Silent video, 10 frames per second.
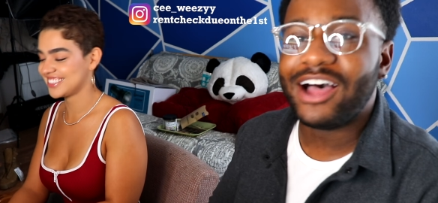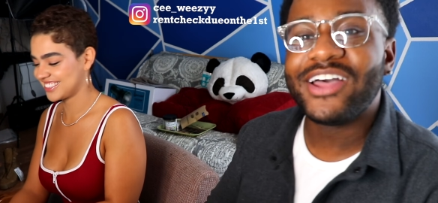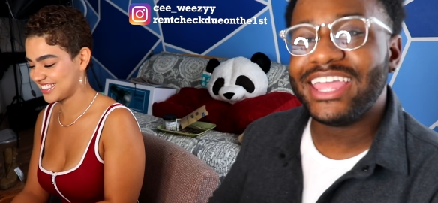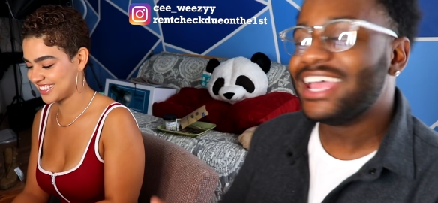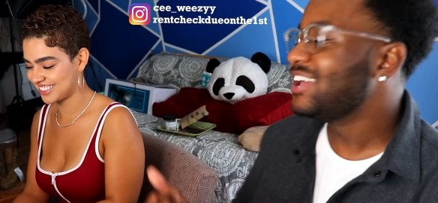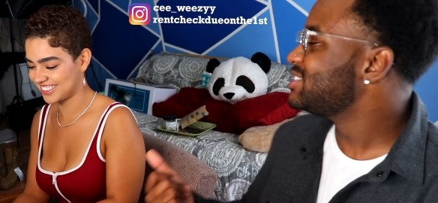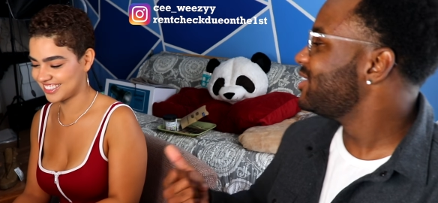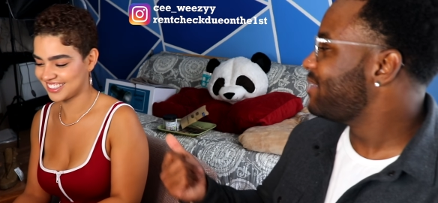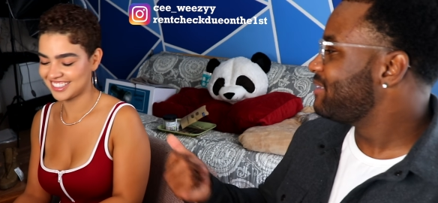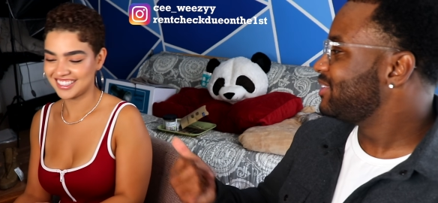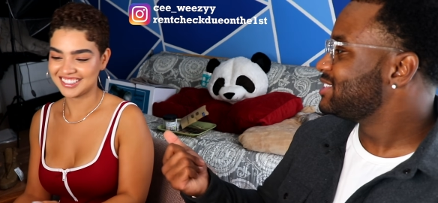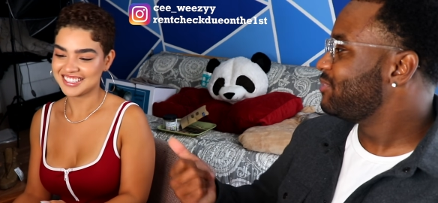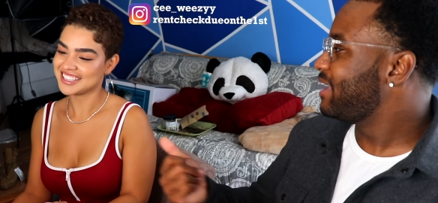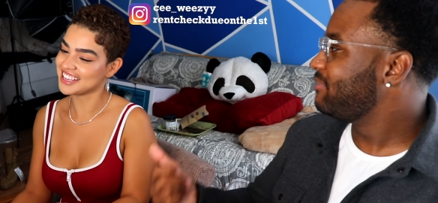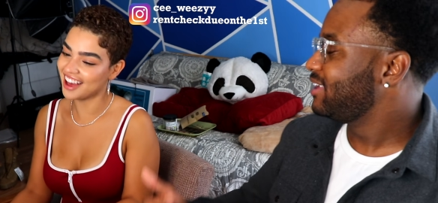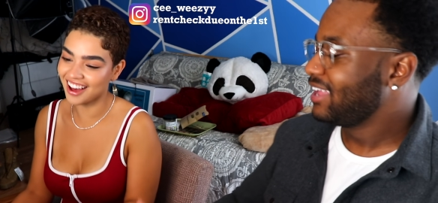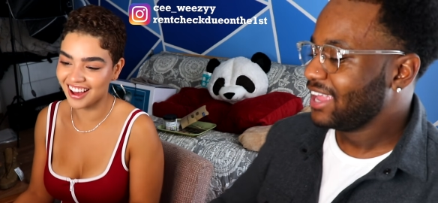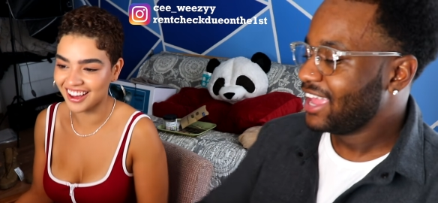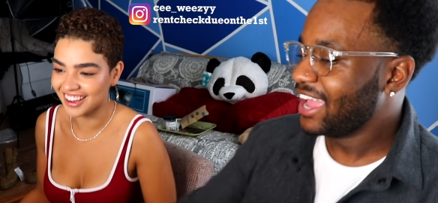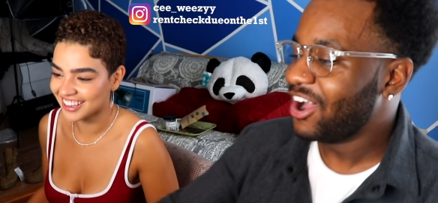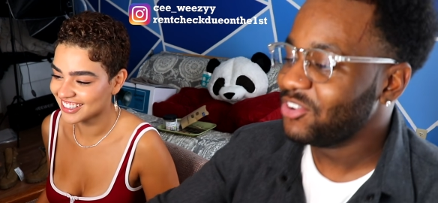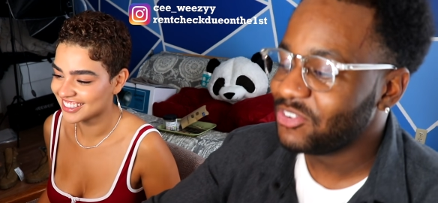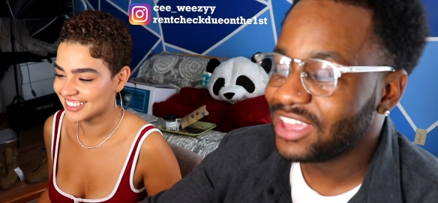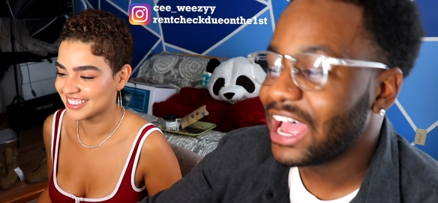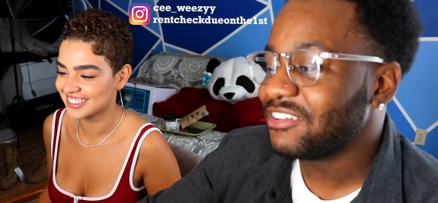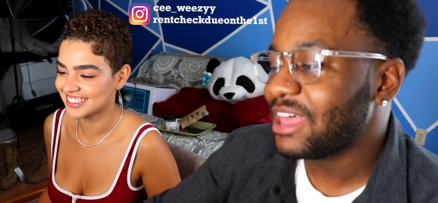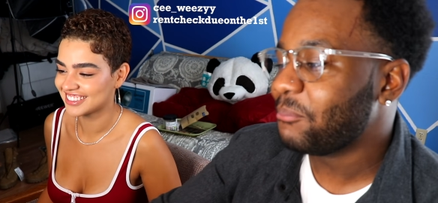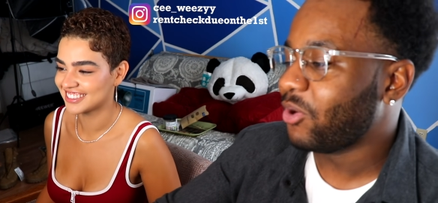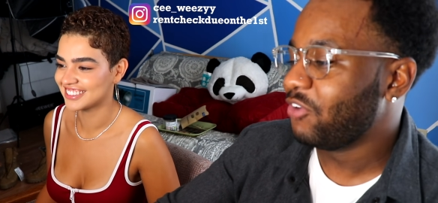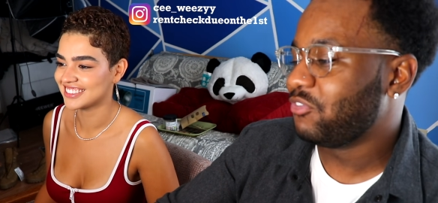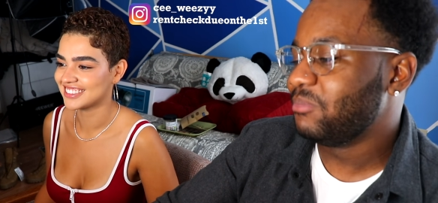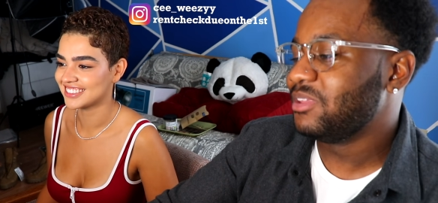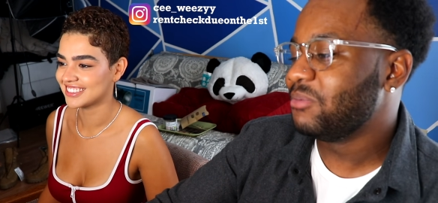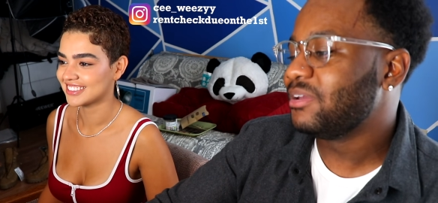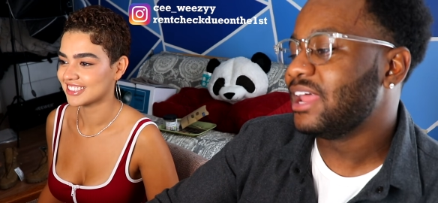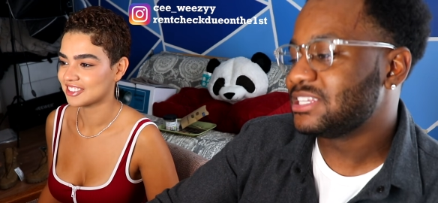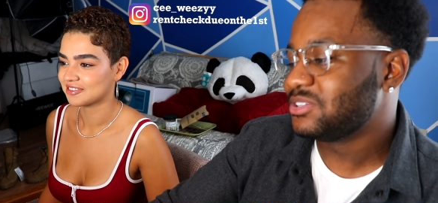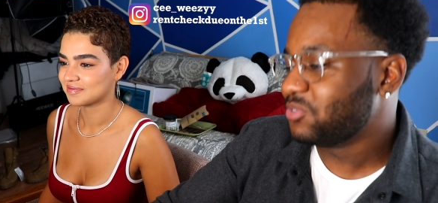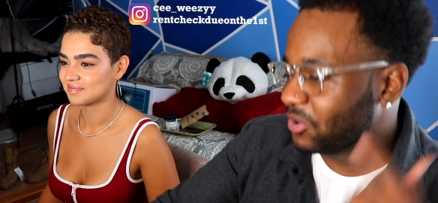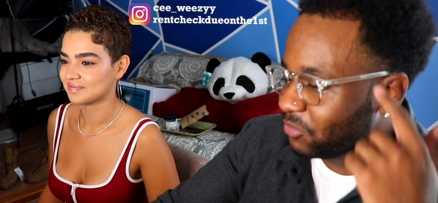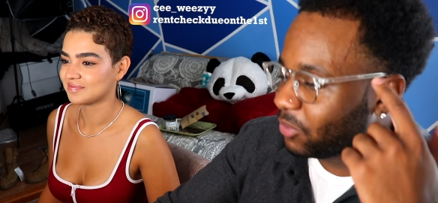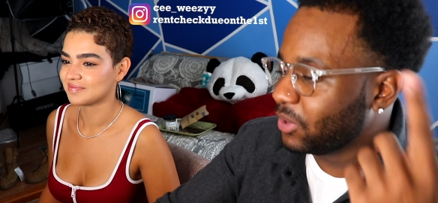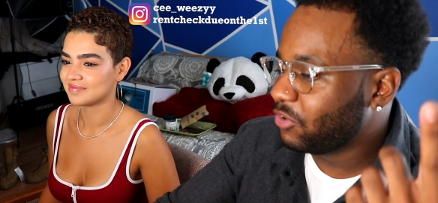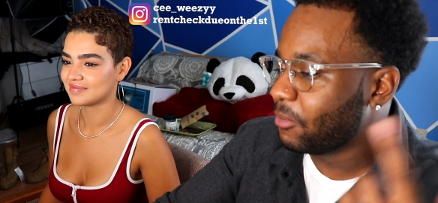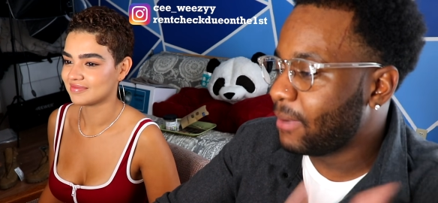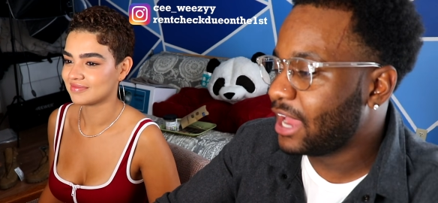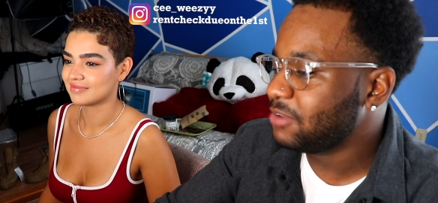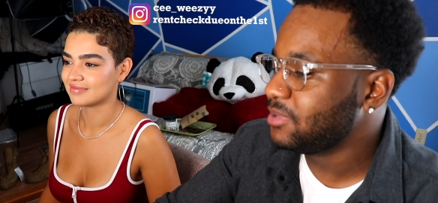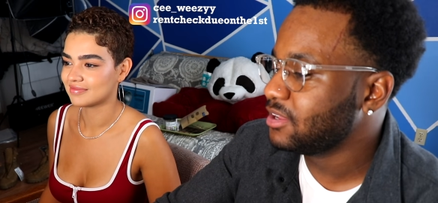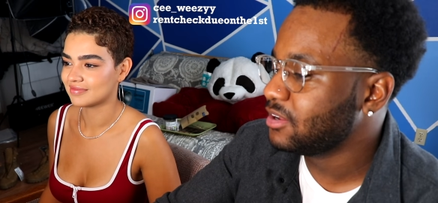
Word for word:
Speaker 1: Okay, yeah, it was Lil Baby. It was Lil Baby. Yeah. I don't know if they got that bar from them, but that's a little bit what it reminded me